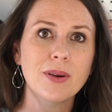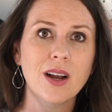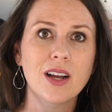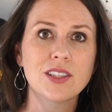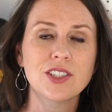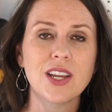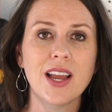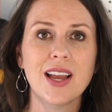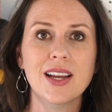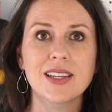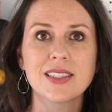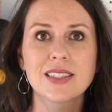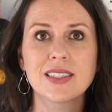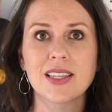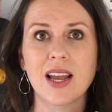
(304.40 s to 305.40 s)

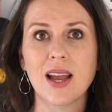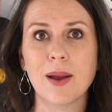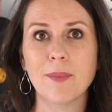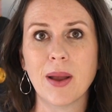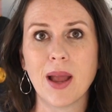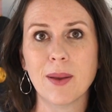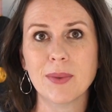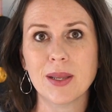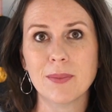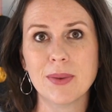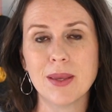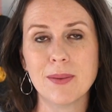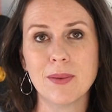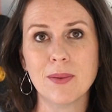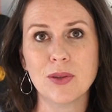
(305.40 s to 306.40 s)
projects. I'm going to
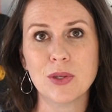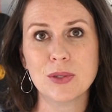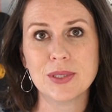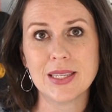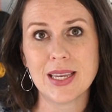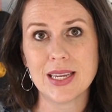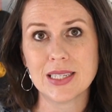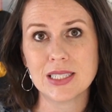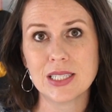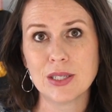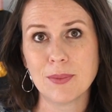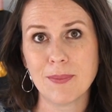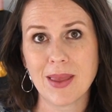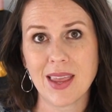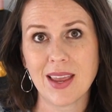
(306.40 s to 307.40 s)
be using it
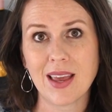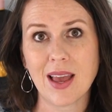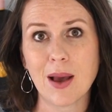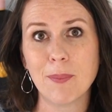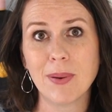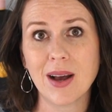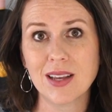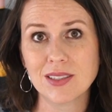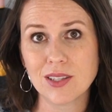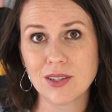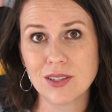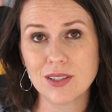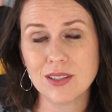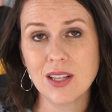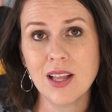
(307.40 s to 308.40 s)
to make a
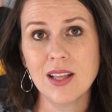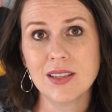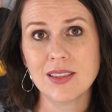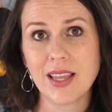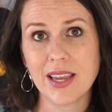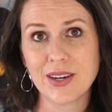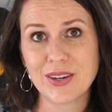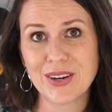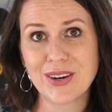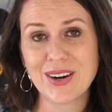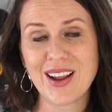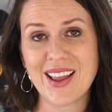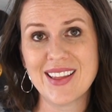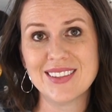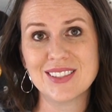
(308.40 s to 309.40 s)
puzzle later,
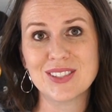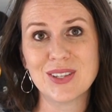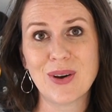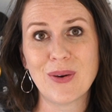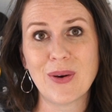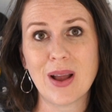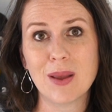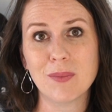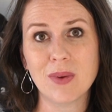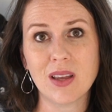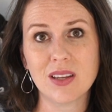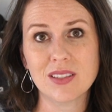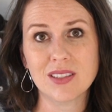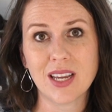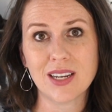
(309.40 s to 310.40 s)
and so I'm
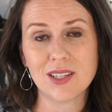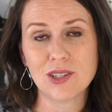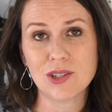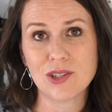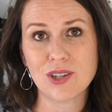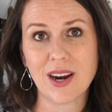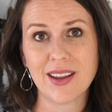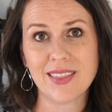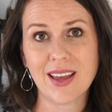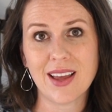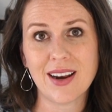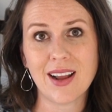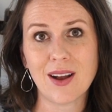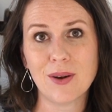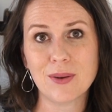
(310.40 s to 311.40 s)
excited to try
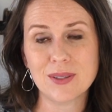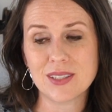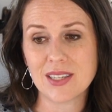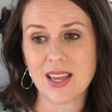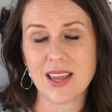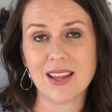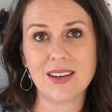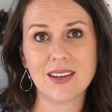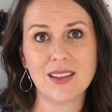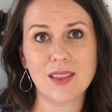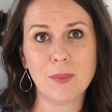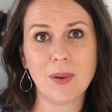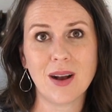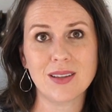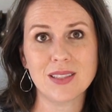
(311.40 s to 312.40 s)
that out and
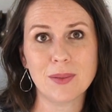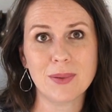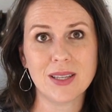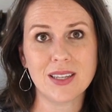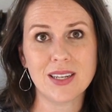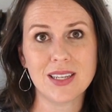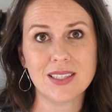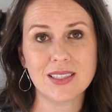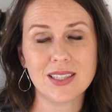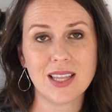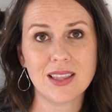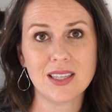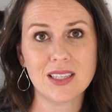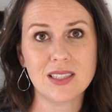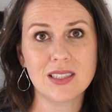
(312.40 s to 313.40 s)
the possibilities
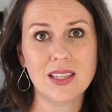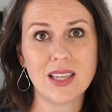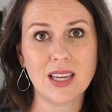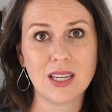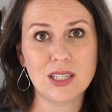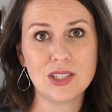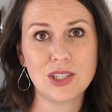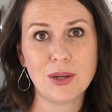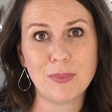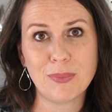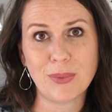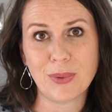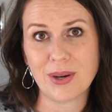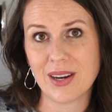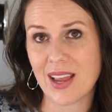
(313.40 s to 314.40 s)
that this thick chipboard